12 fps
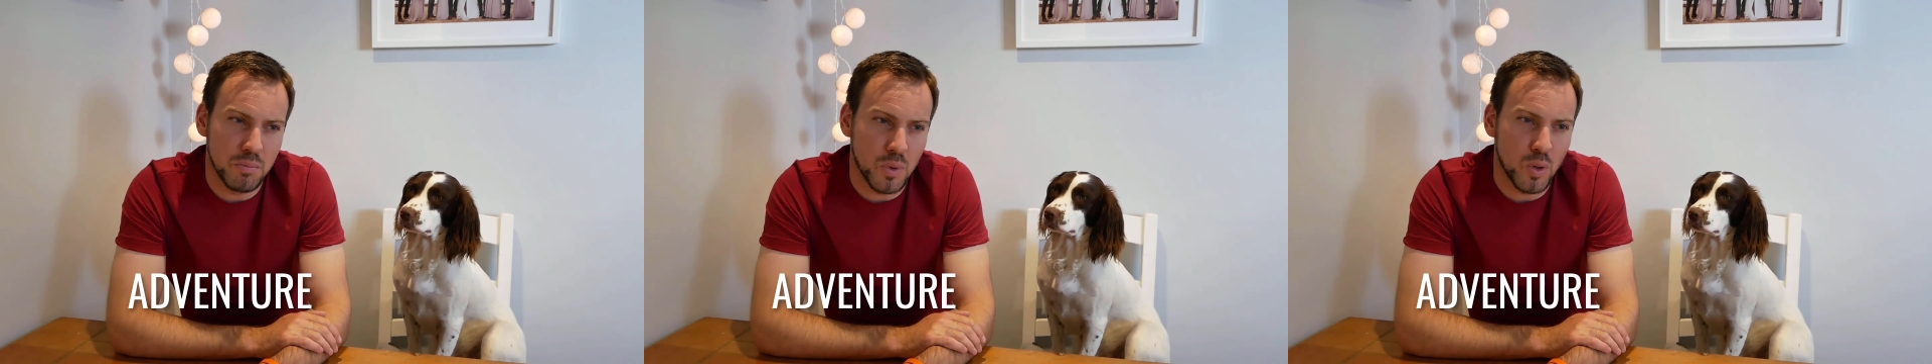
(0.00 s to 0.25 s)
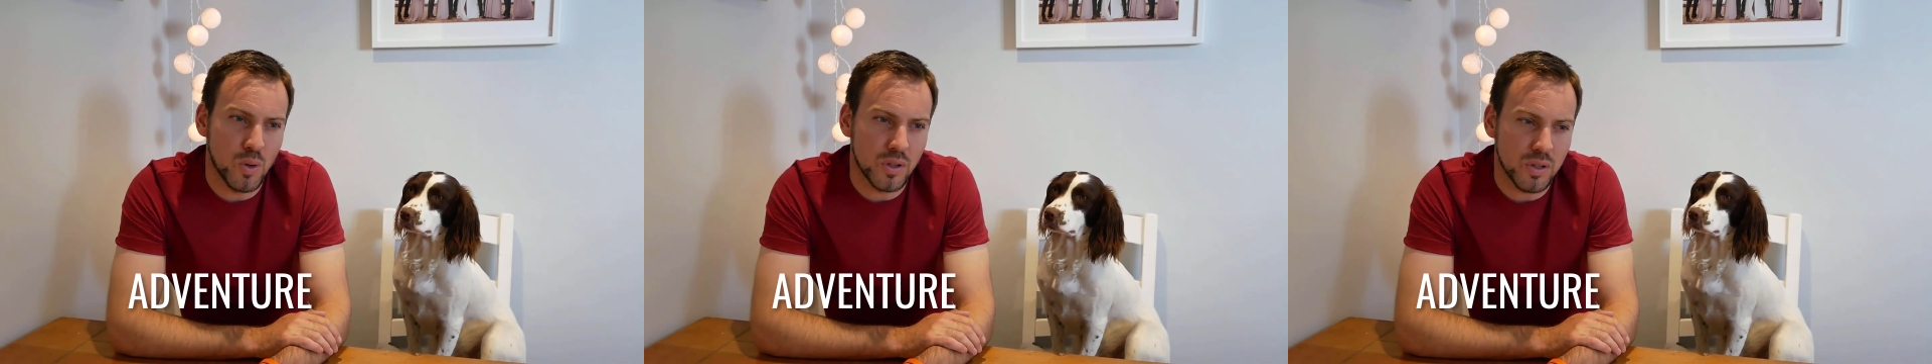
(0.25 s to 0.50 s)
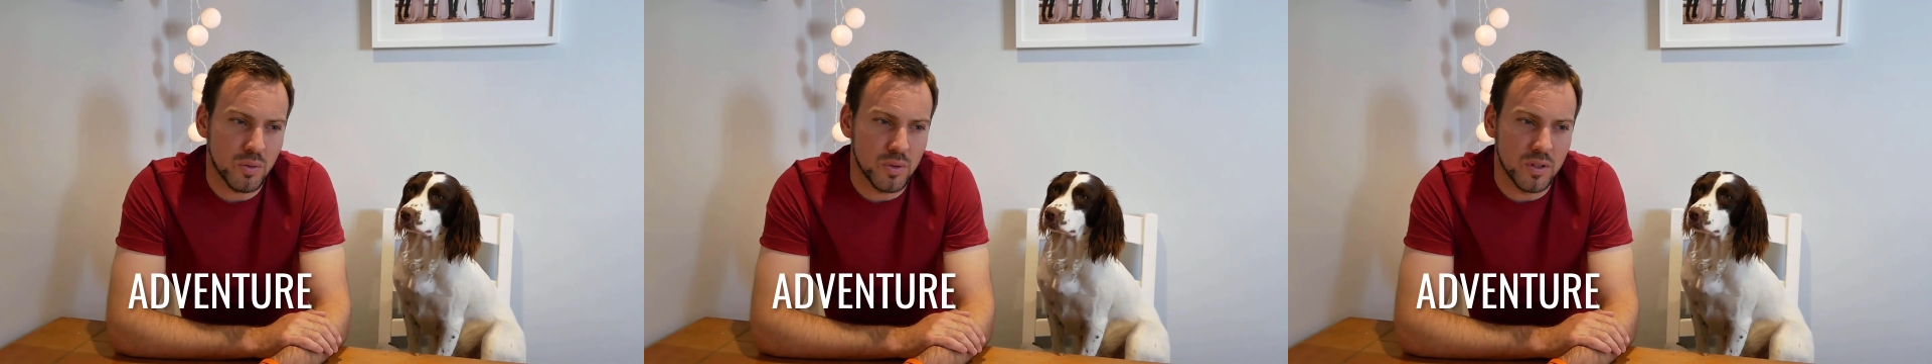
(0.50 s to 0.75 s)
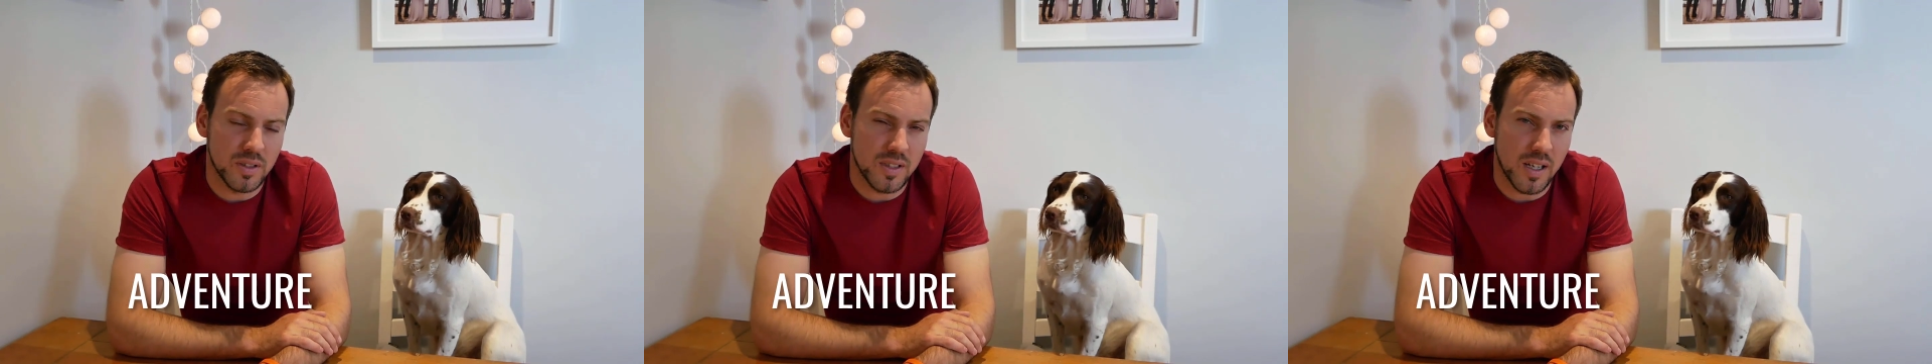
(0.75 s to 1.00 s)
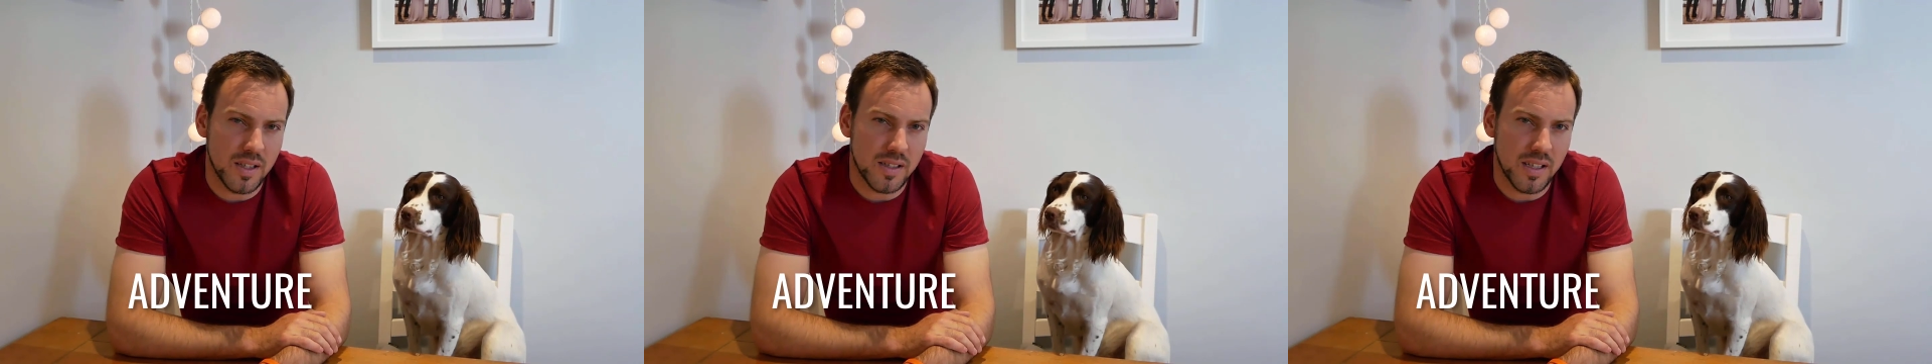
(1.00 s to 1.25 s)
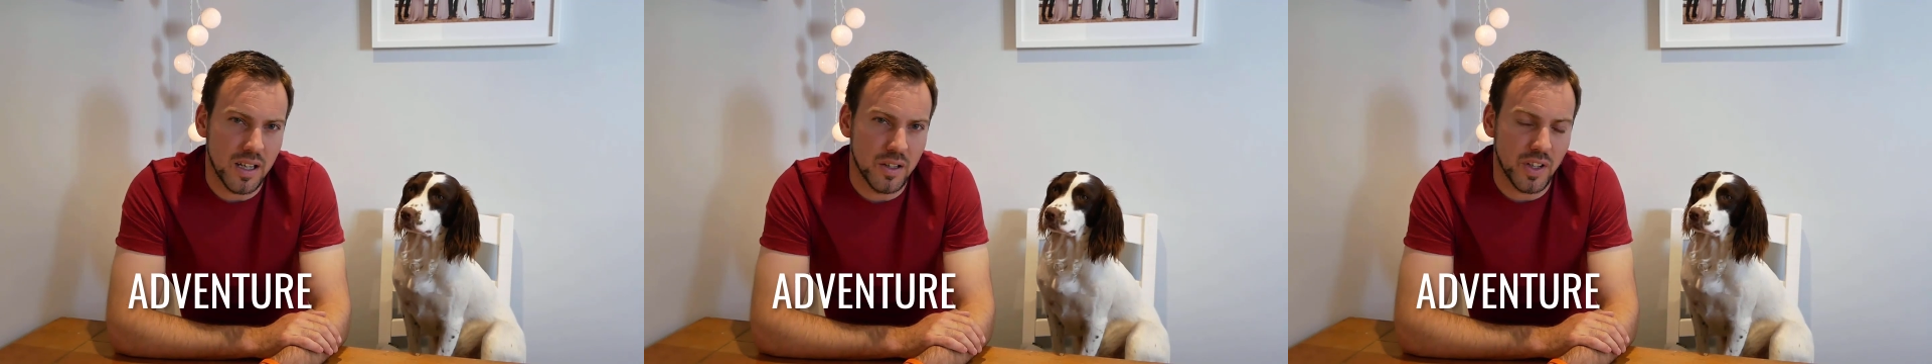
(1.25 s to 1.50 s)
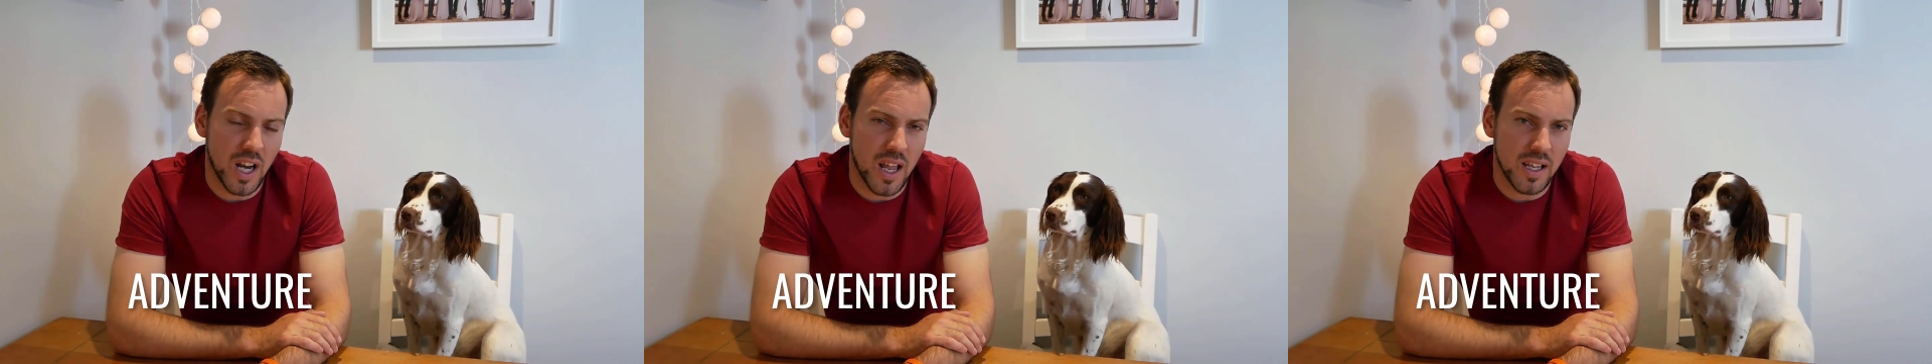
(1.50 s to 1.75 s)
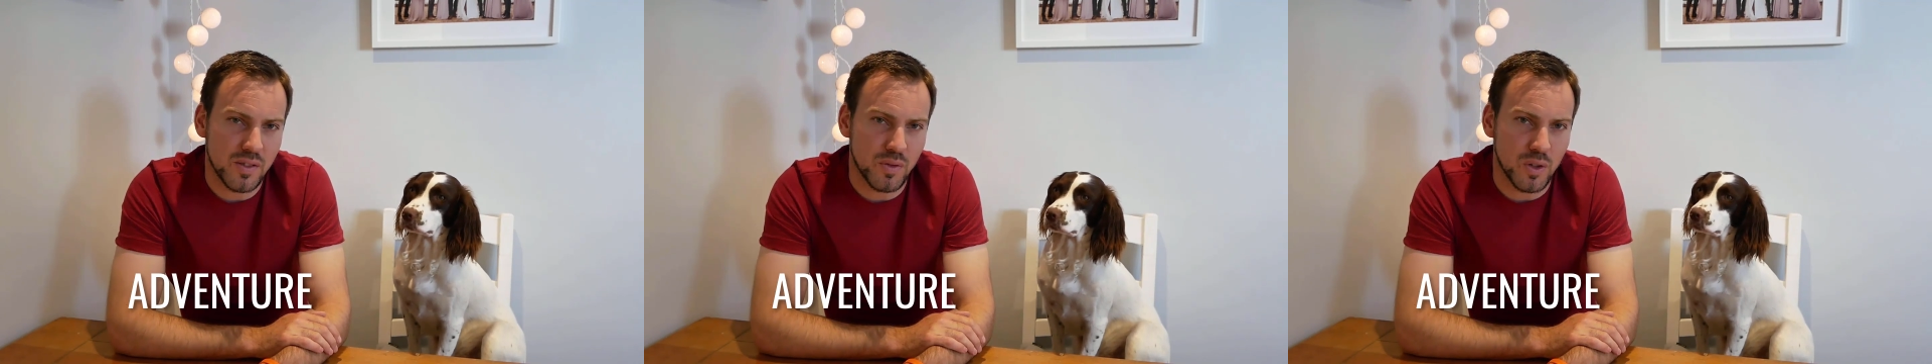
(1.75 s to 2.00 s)
more towards, I'd say, over the
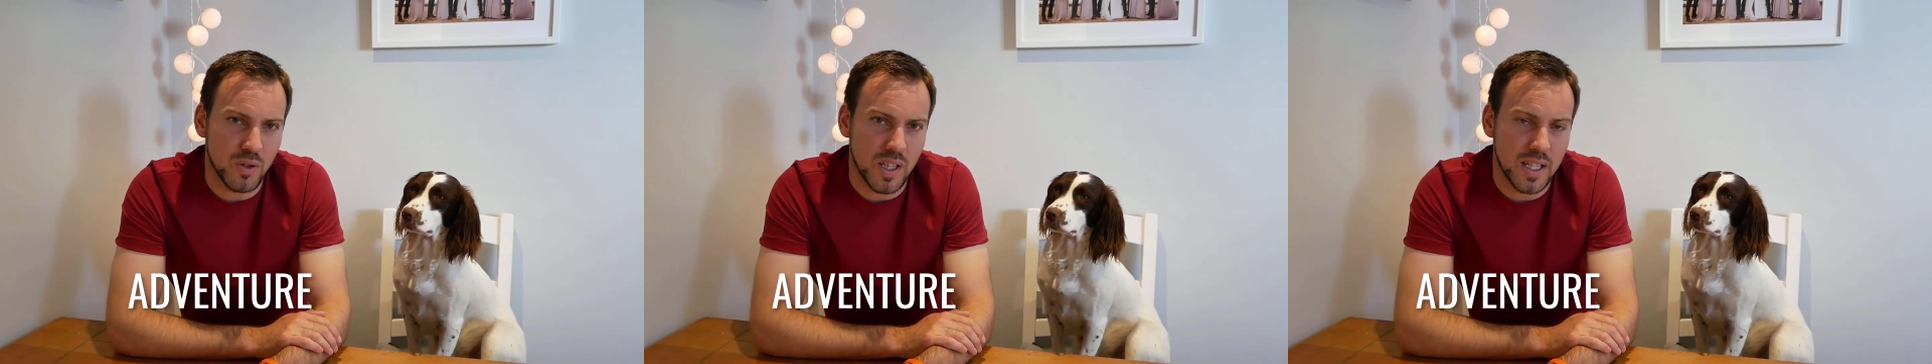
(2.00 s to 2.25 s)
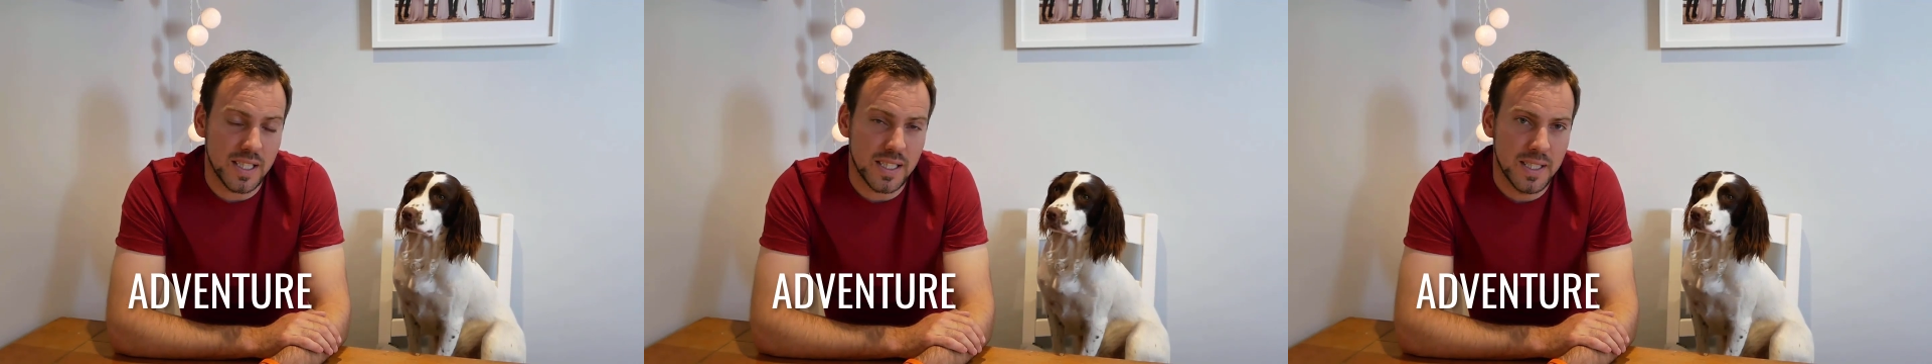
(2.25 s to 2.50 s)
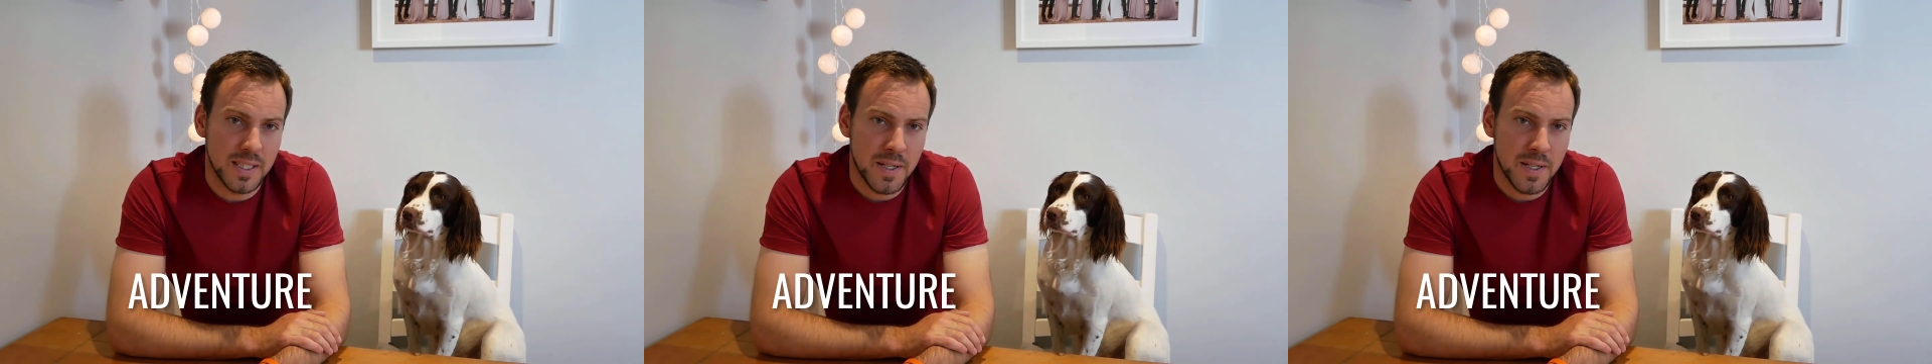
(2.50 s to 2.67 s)
last few years.